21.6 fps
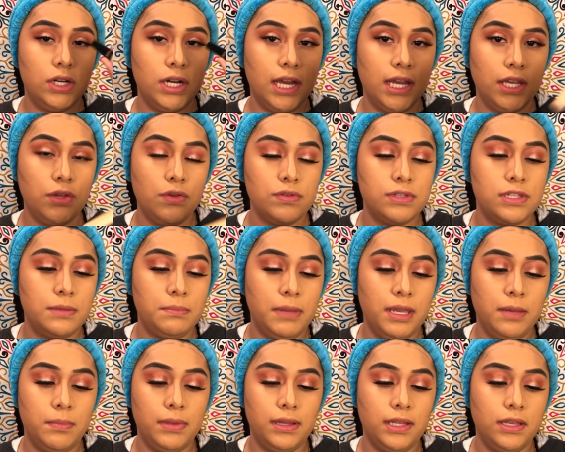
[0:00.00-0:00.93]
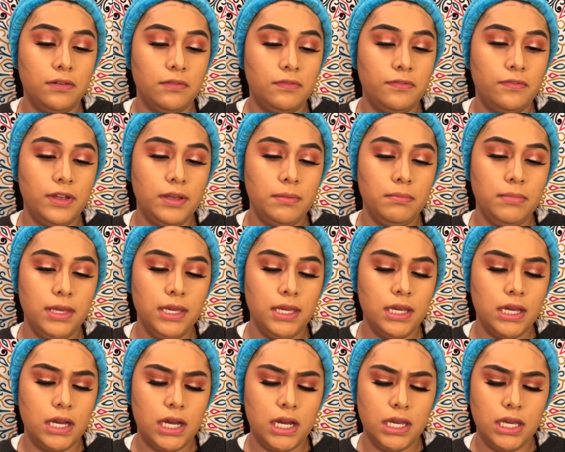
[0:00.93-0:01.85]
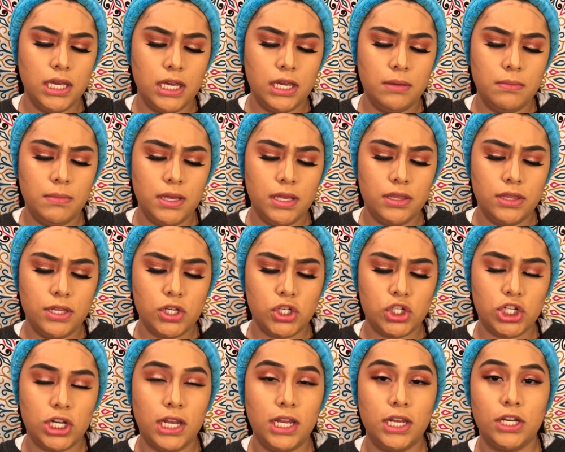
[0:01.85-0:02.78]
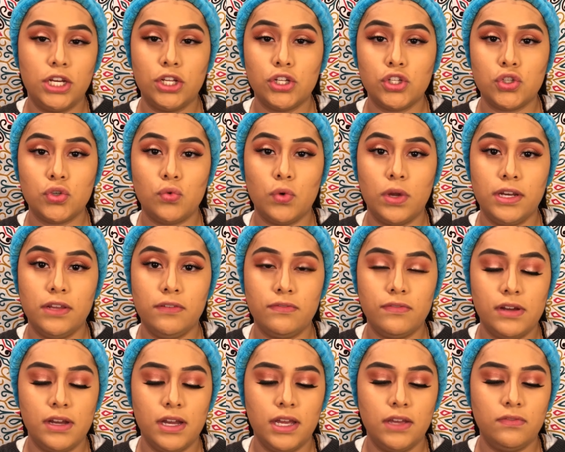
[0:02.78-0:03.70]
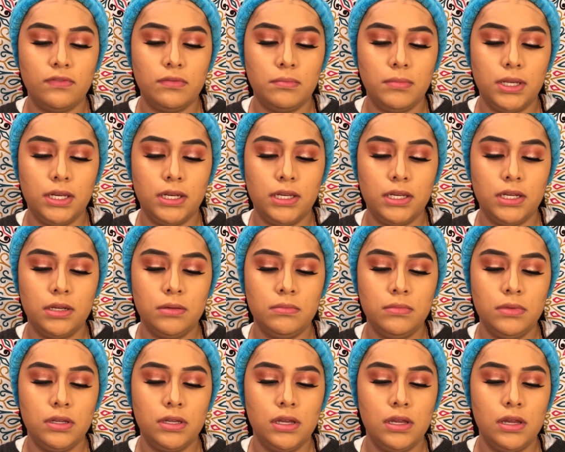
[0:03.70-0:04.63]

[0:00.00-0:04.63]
I use the Maybelline Fit Me. I am in the shade 25 Medium.